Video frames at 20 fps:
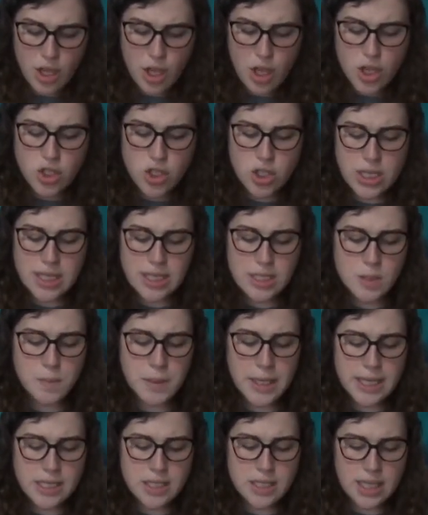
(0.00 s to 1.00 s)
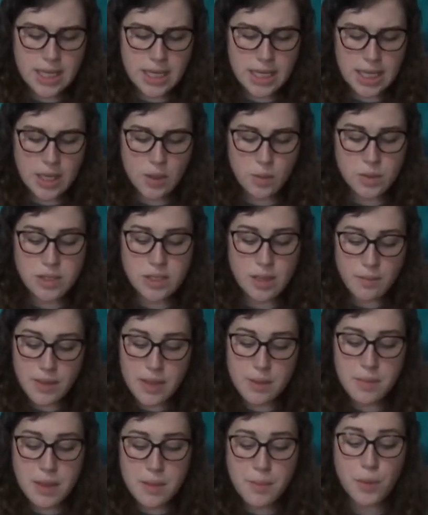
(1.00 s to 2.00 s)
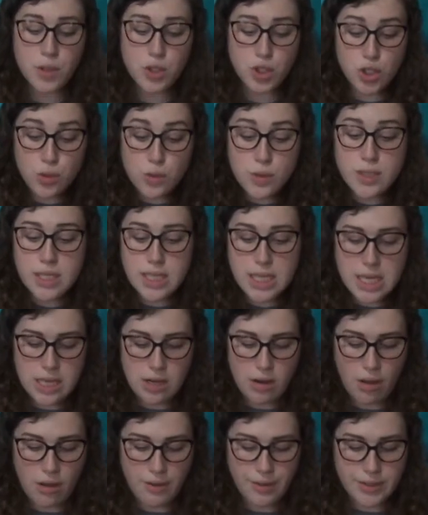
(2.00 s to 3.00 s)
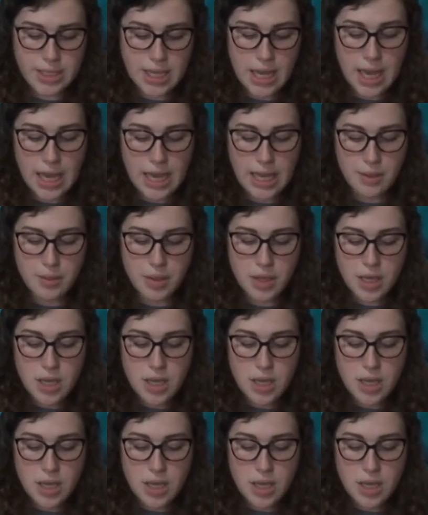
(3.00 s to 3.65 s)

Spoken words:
She'd explained that it was something people used to eat all the time